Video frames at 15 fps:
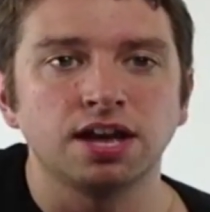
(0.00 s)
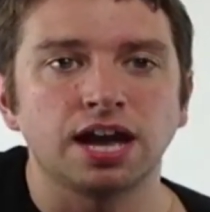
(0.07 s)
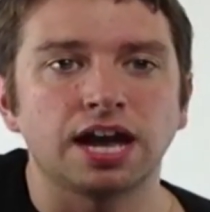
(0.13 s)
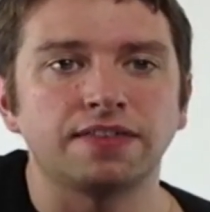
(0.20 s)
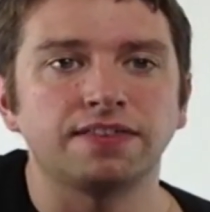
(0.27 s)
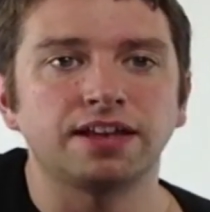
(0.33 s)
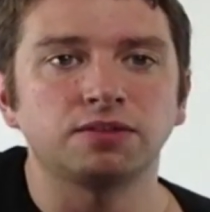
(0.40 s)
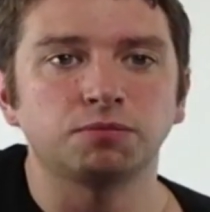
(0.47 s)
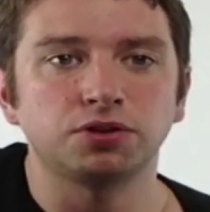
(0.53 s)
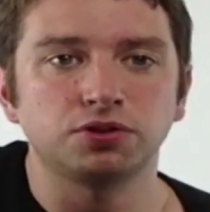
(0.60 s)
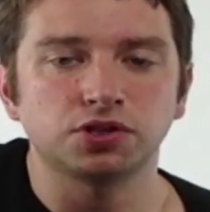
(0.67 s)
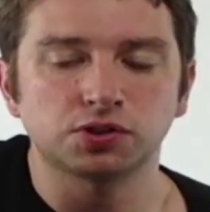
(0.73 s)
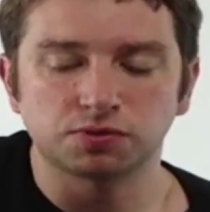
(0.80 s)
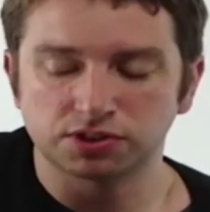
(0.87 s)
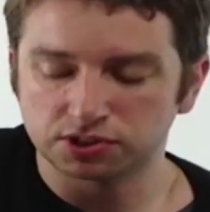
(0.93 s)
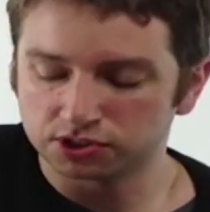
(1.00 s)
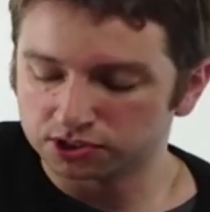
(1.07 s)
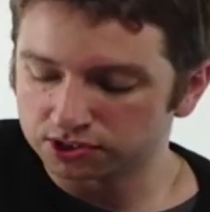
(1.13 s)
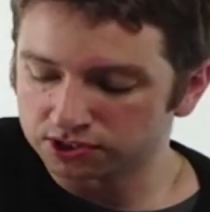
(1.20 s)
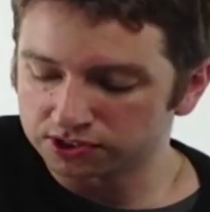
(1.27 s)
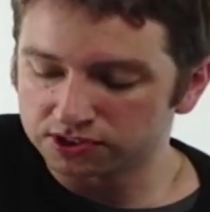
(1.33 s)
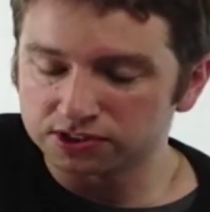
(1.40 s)
And then when you switch to
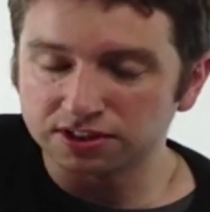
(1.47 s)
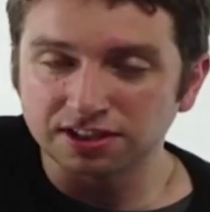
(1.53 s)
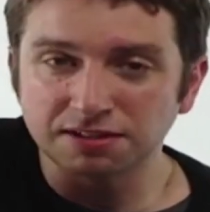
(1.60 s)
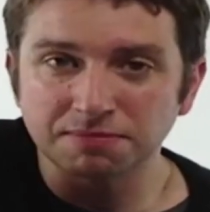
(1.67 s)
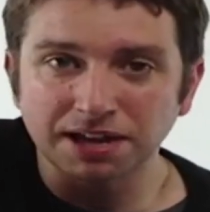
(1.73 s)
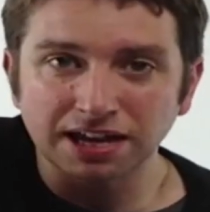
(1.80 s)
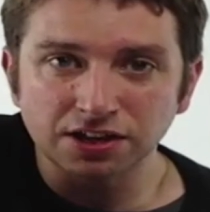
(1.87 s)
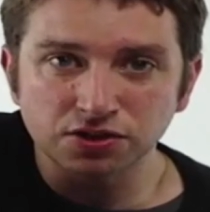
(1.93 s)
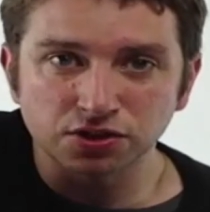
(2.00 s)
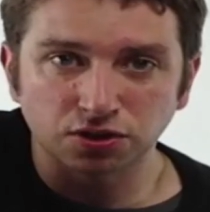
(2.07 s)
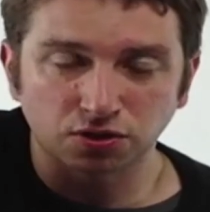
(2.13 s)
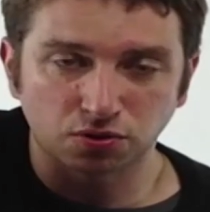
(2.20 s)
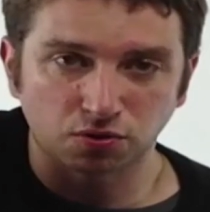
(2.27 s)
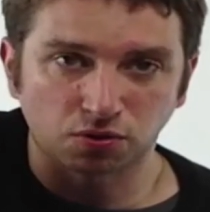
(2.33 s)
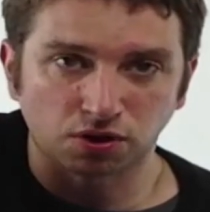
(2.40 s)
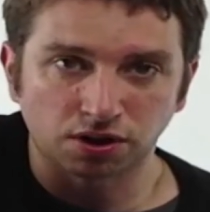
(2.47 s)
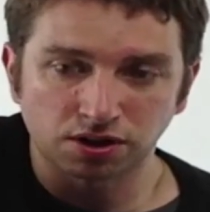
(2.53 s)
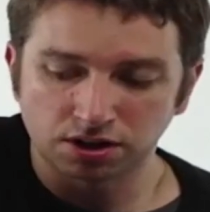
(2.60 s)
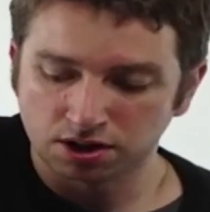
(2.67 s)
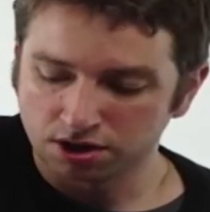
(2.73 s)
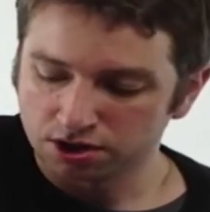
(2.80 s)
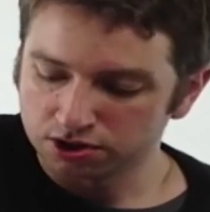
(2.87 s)
the C major chord,
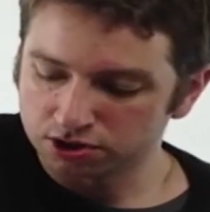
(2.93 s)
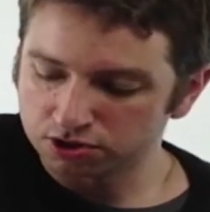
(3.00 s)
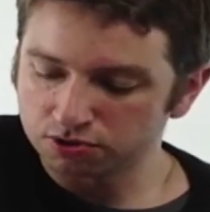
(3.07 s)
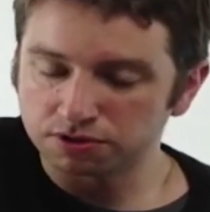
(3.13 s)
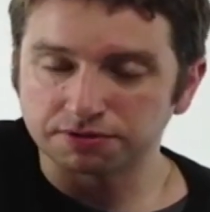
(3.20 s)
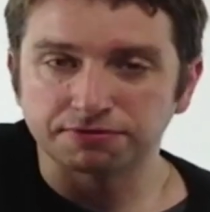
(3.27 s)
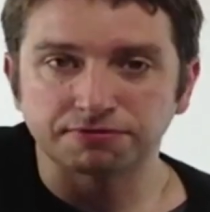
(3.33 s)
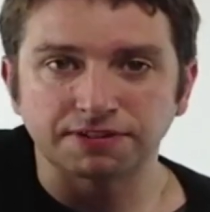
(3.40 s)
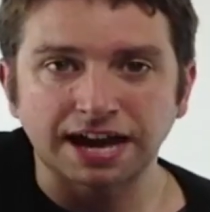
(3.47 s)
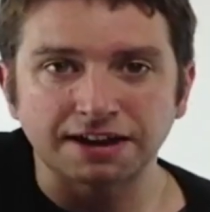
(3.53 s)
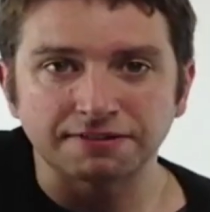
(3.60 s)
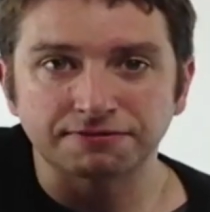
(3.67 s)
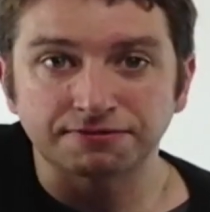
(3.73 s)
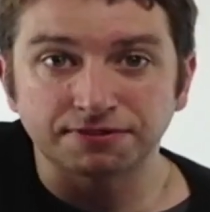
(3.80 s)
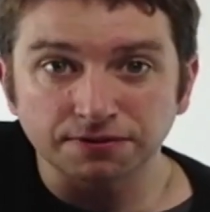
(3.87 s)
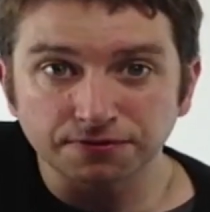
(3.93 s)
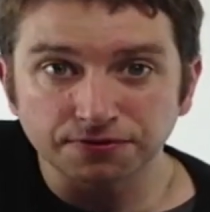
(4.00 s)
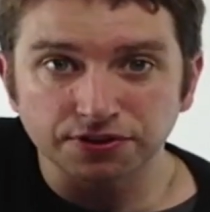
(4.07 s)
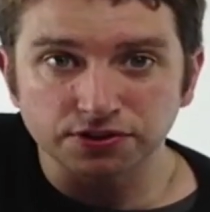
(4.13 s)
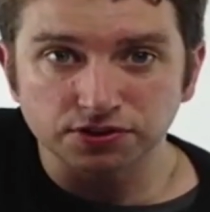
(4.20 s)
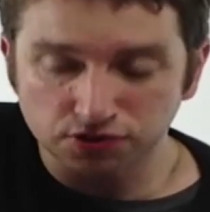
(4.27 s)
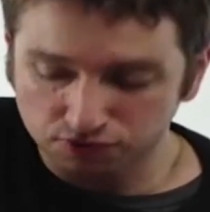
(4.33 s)
do the fat
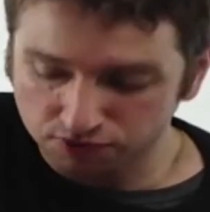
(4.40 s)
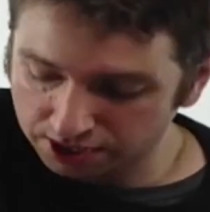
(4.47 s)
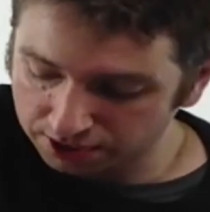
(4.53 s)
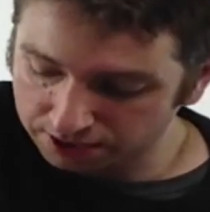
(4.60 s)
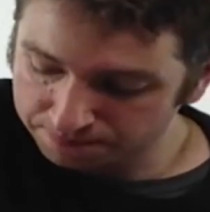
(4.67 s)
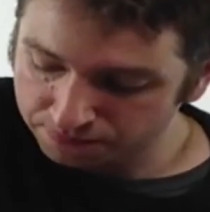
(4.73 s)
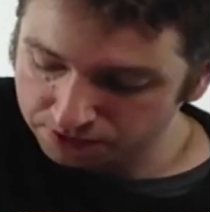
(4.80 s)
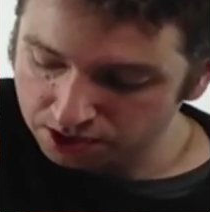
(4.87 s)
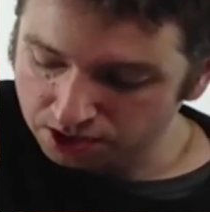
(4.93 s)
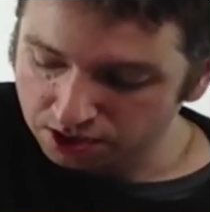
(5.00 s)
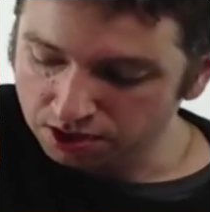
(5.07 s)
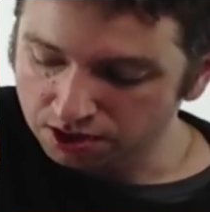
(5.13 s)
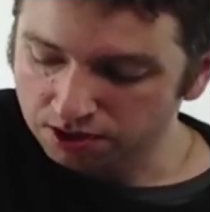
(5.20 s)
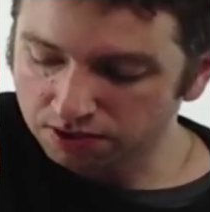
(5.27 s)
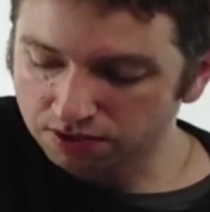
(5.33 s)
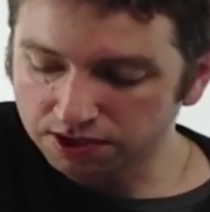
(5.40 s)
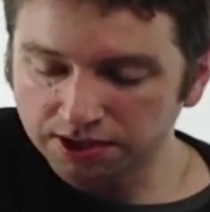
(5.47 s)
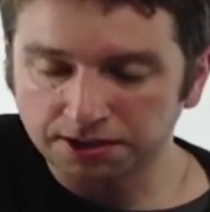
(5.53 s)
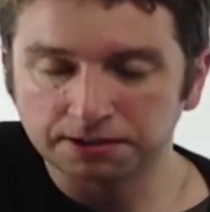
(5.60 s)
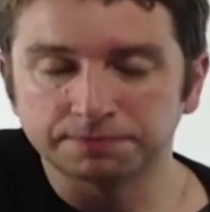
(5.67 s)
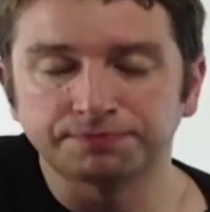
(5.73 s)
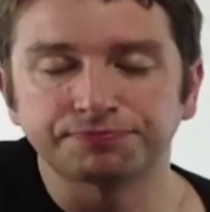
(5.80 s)
5th string,
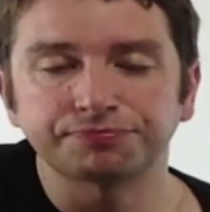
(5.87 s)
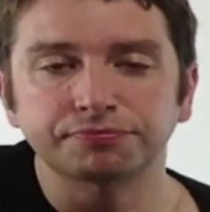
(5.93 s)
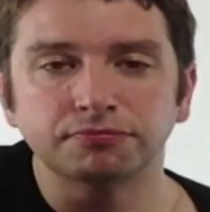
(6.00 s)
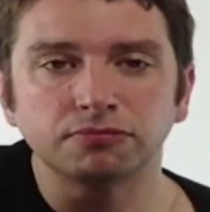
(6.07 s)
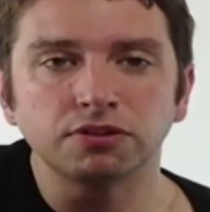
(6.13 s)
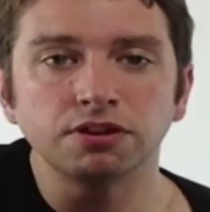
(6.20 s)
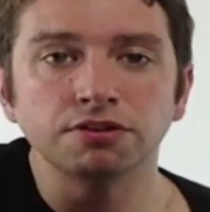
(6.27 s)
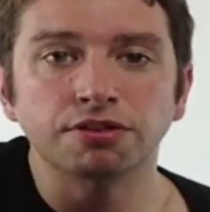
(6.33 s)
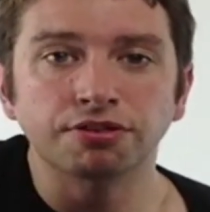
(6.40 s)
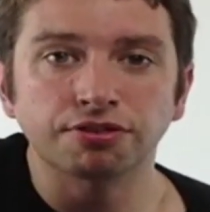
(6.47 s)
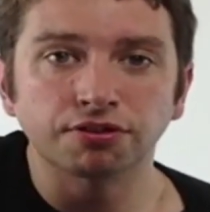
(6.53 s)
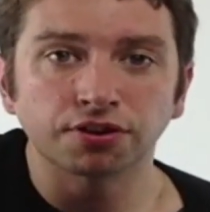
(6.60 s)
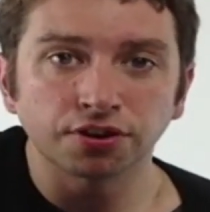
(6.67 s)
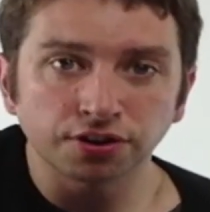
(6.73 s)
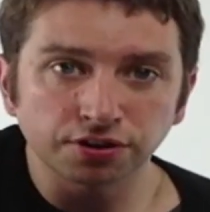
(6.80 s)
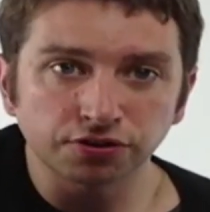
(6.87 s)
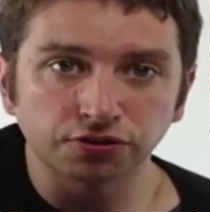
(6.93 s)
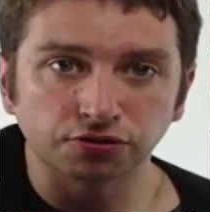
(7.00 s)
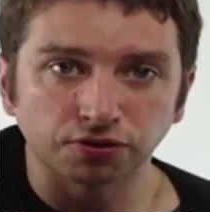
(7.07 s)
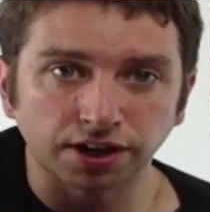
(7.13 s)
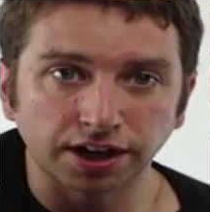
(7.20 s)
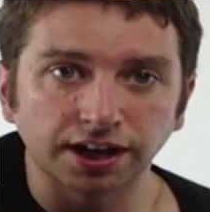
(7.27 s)
the 3rd
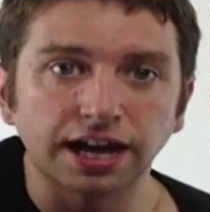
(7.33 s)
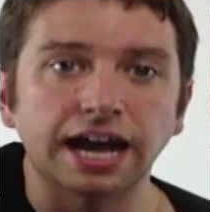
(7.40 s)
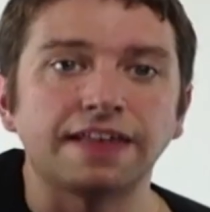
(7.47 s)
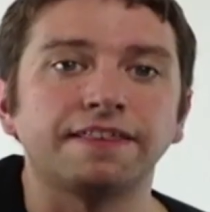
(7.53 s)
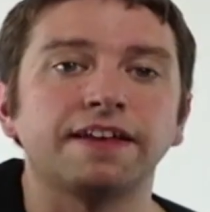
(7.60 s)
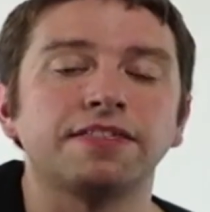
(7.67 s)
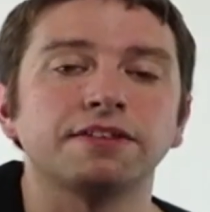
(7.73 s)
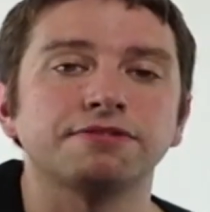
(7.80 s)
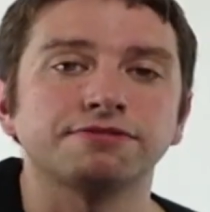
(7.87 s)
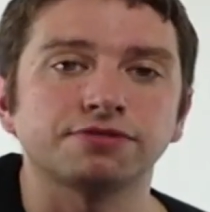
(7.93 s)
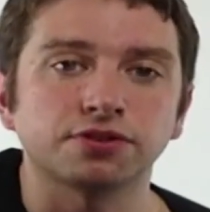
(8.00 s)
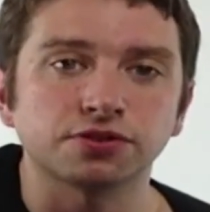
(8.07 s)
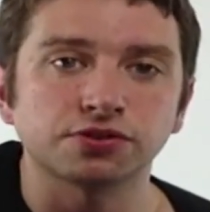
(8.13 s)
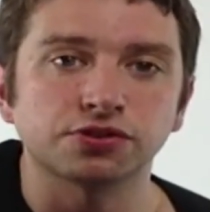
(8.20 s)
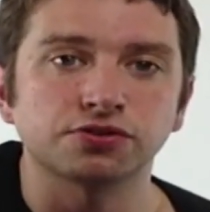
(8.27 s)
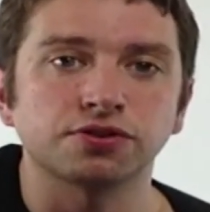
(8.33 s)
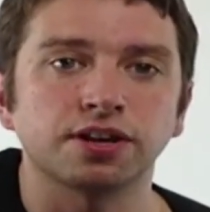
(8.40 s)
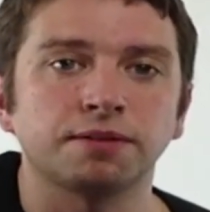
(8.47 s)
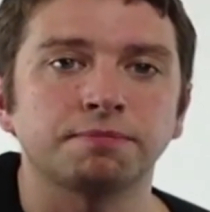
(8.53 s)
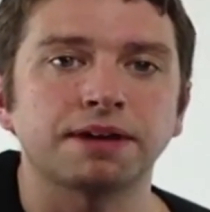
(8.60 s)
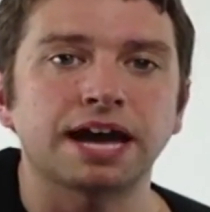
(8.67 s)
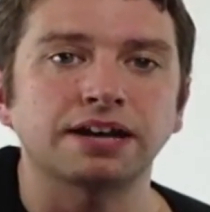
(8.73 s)
string, and then the 1st
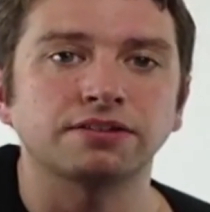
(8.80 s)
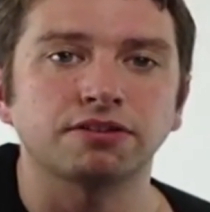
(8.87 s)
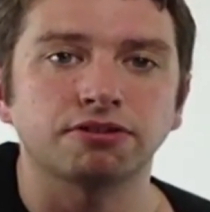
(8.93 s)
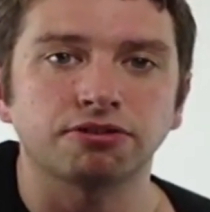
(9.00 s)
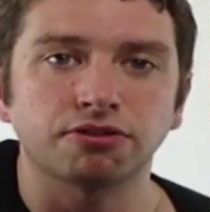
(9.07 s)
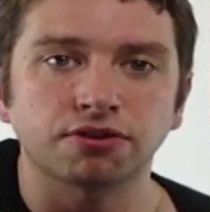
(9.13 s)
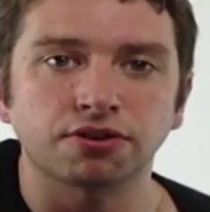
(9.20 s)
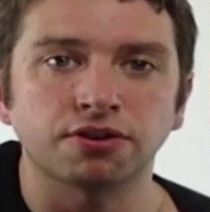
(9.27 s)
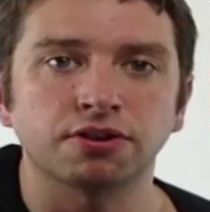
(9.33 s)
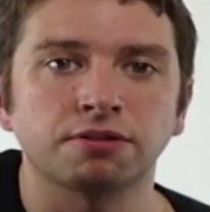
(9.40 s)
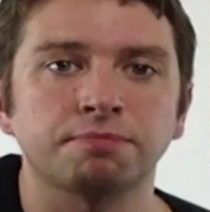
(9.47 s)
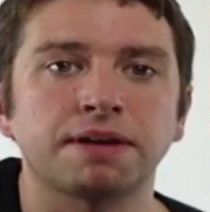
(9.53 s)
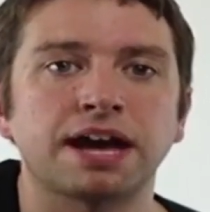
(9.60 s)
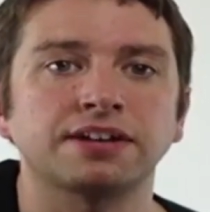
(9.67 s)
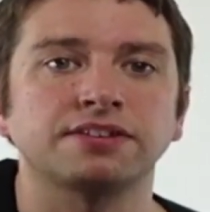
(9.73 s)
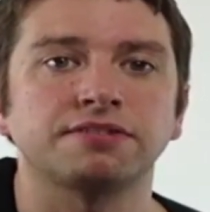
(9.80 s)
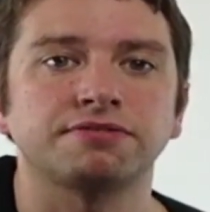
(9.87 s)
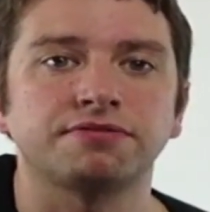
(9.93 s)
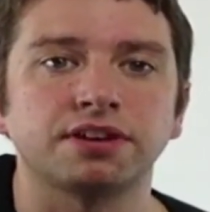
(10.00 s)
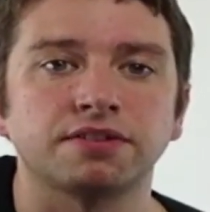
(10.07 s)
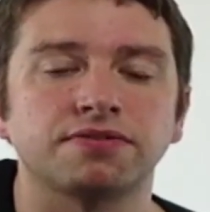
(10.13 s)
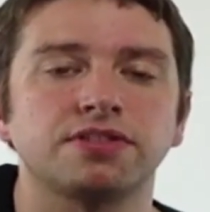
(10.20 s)
string back to 3rd, back to
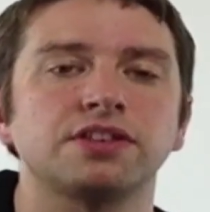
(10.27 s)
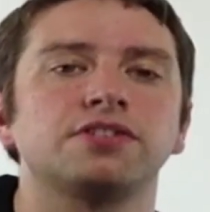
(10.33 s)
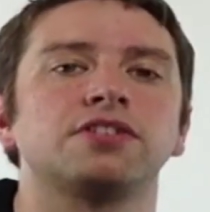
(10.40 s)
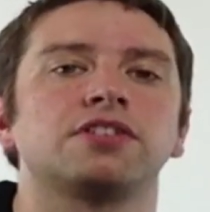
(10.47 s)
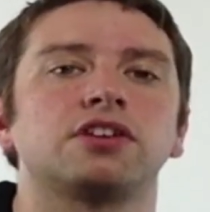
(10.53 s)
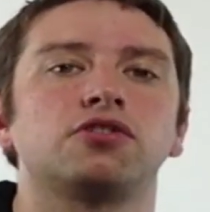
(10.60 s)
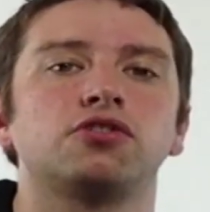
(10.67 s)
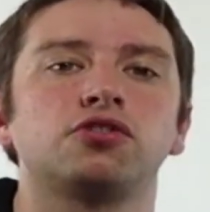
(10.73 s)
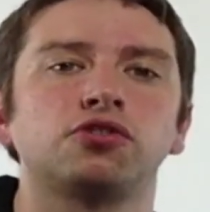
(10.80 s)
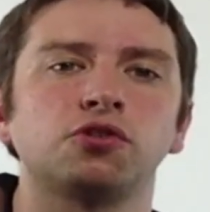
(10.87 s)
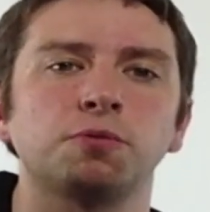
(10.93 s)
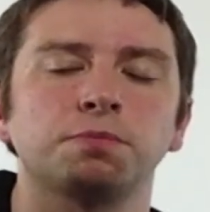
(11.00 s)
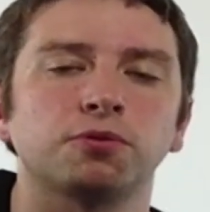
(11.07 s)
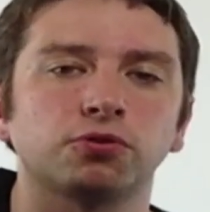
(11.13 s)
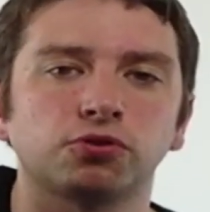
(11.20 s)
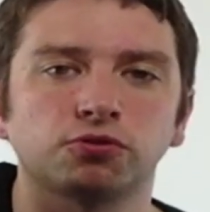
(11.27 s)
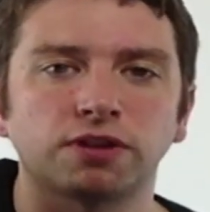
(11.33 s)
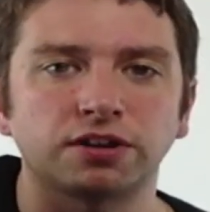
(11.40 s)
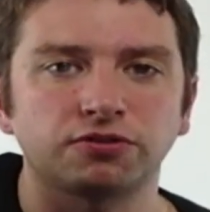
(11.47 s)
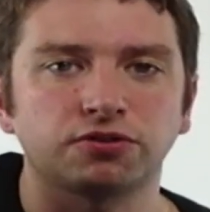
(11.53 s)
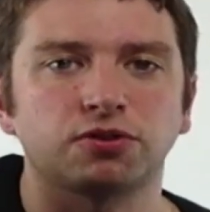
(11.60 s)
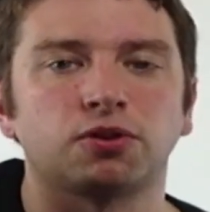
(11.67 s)
5th. This is a super
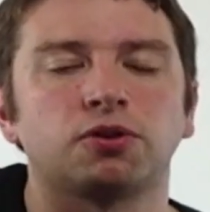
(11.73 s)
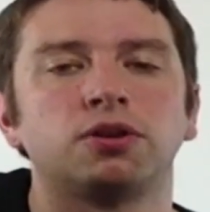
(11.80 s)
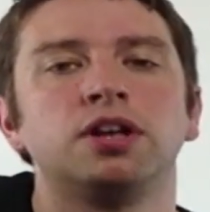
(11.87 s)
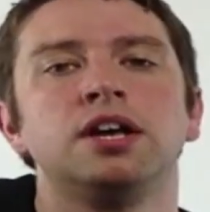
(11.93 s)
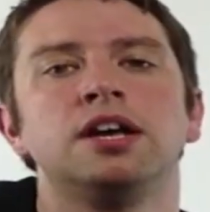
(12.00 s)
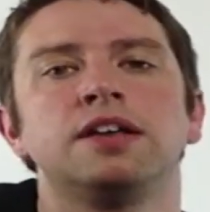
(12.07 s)
stretch goal.